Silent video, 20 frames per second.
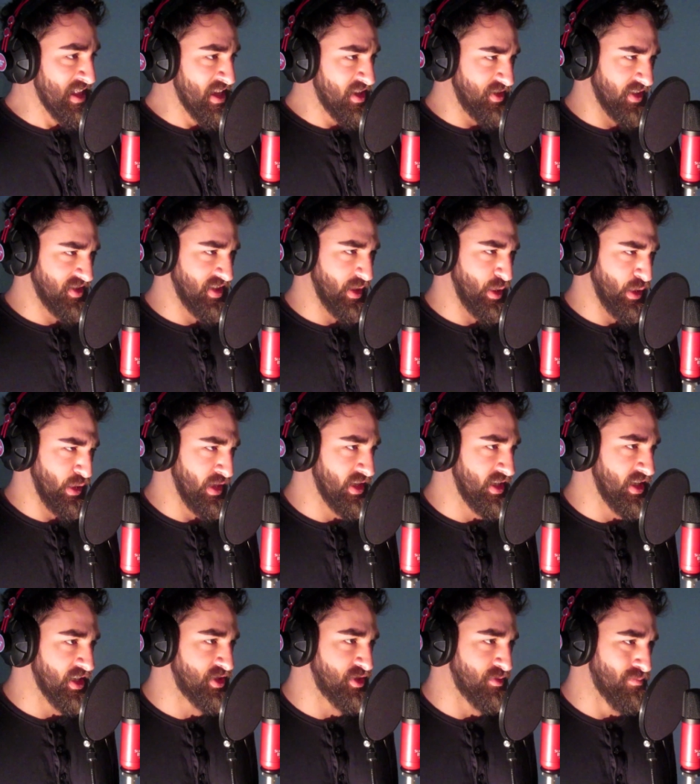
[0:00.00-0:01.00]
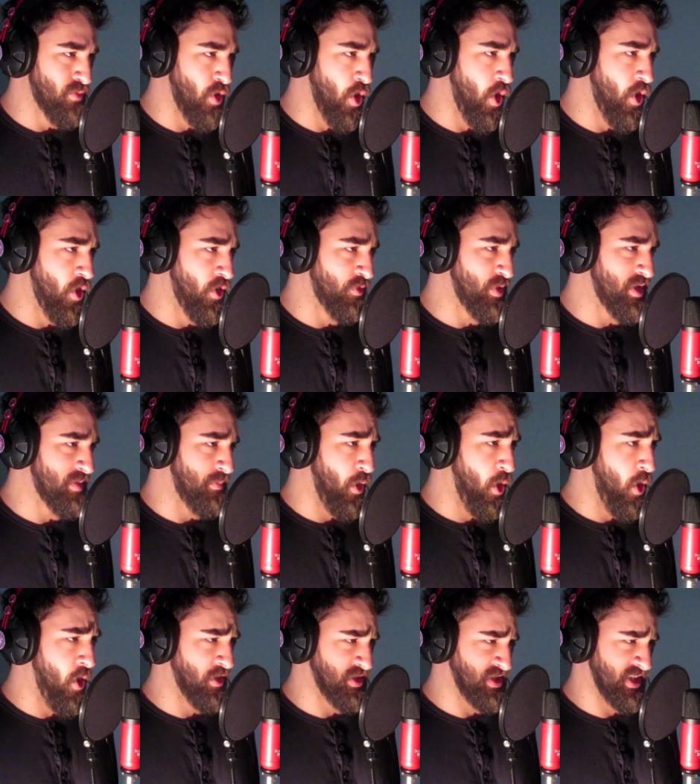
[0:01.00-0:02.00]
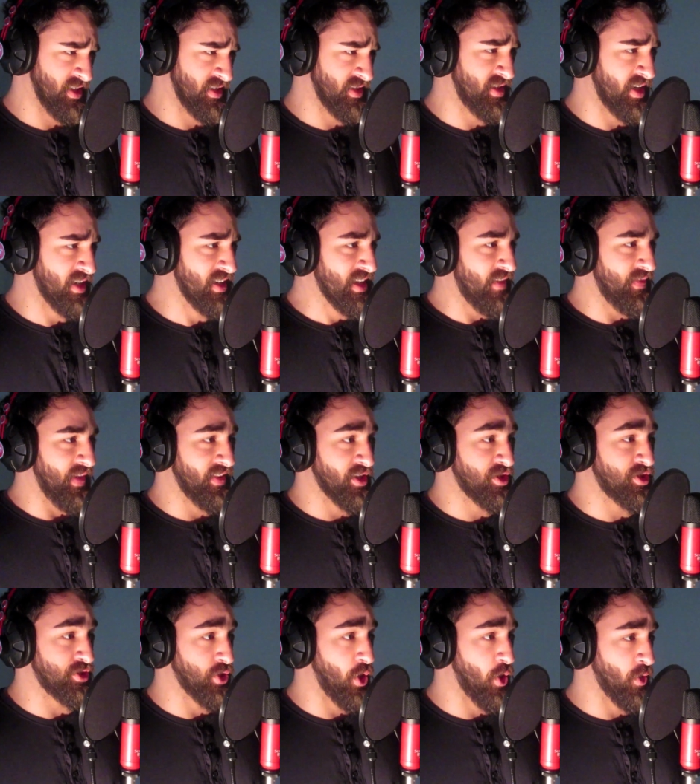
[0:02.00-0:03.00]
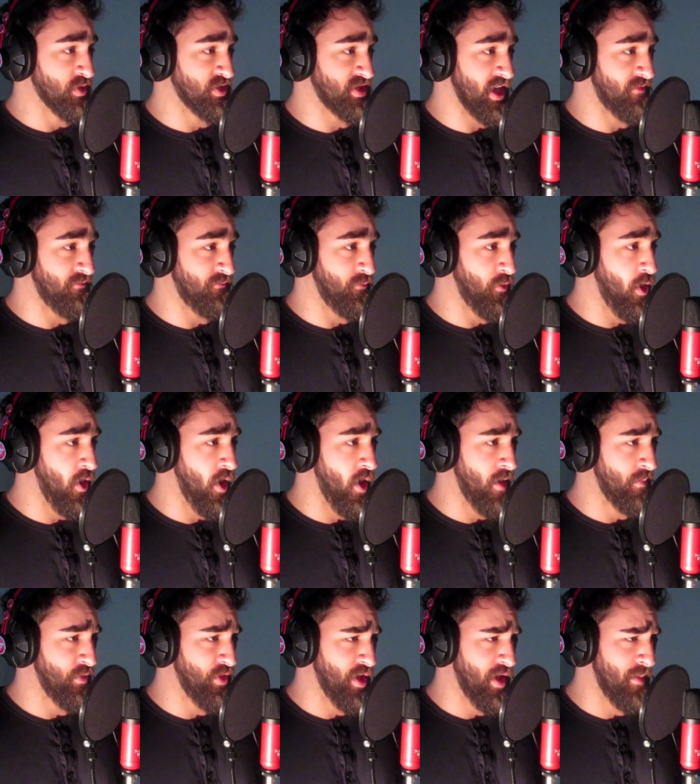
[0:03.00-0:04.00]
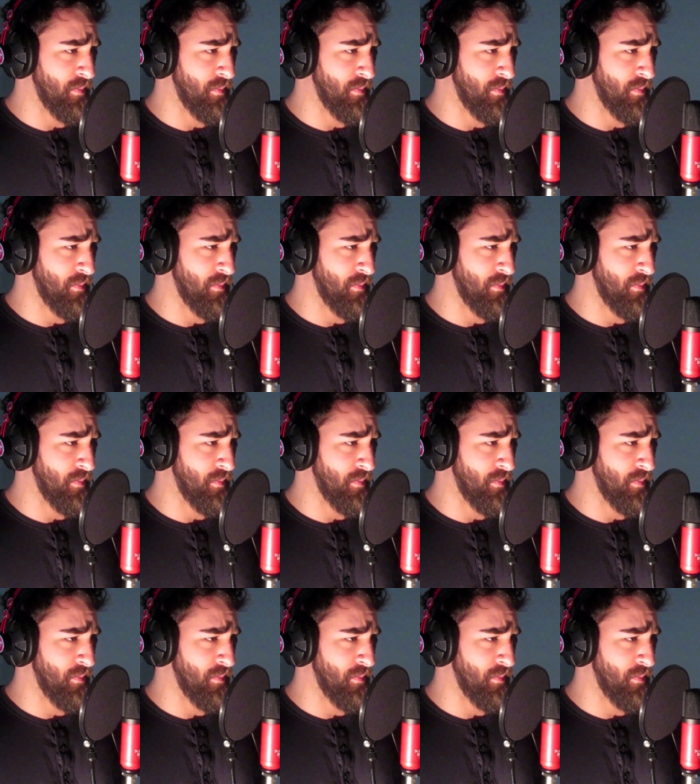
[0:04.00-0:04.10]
does it think it's more important than the stones that form the